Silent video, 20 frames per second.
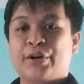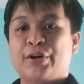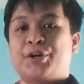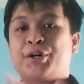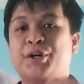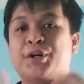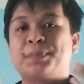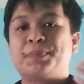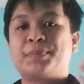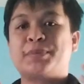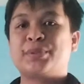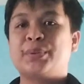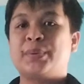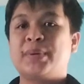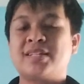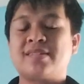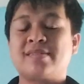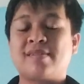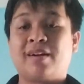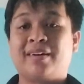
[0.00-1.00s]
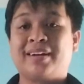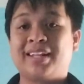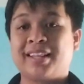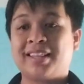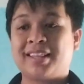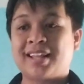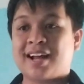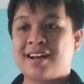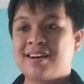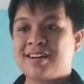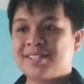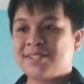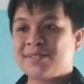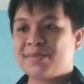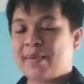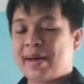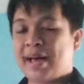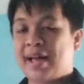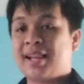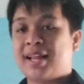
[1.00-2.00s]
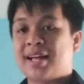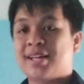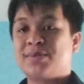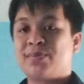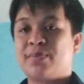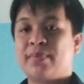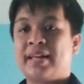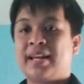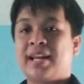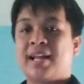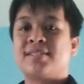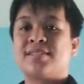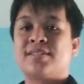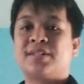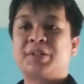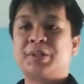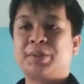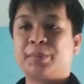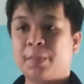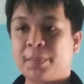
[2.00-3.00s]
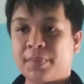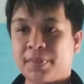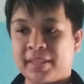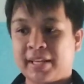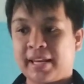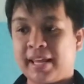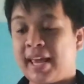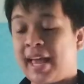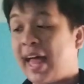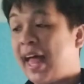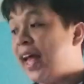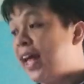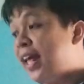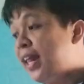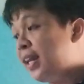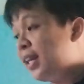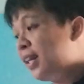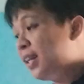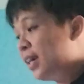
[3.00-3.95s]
Group 2 is already done as well as Group 3. And